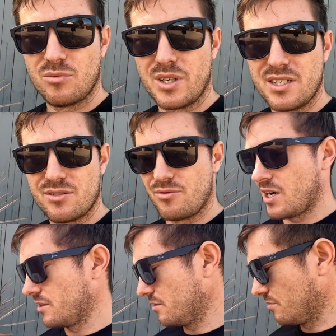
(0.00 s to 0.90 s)
we just
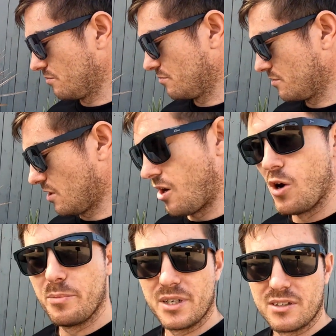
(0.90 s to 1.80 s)
run it
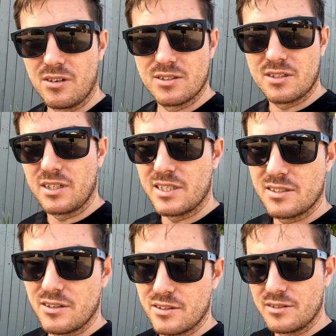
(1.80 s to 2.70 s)
open constantly,
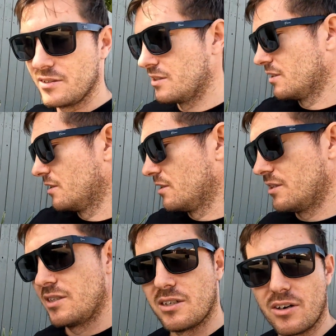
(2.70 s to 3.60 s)
so
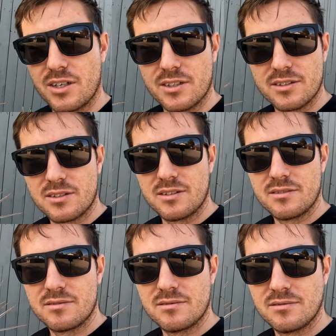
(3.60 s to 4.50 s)
kind of just,
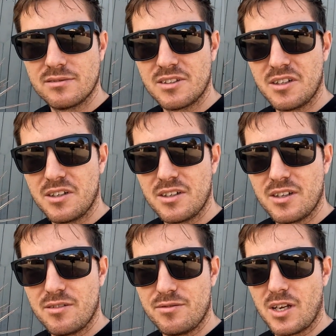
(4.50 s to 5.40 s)

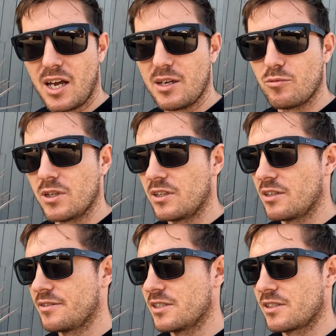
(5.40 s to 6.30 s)
if you aim well
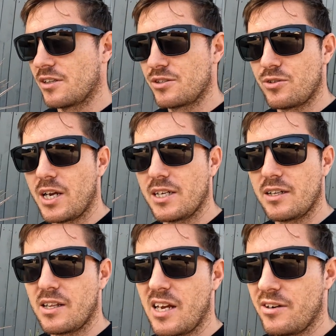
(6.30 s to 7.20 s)
enough, you just go straight
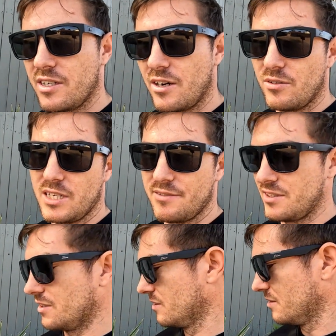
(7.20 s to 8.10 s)
into there and you don't really have
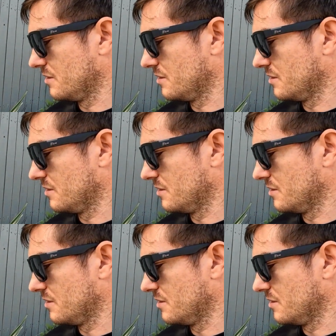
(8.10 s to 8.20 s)
to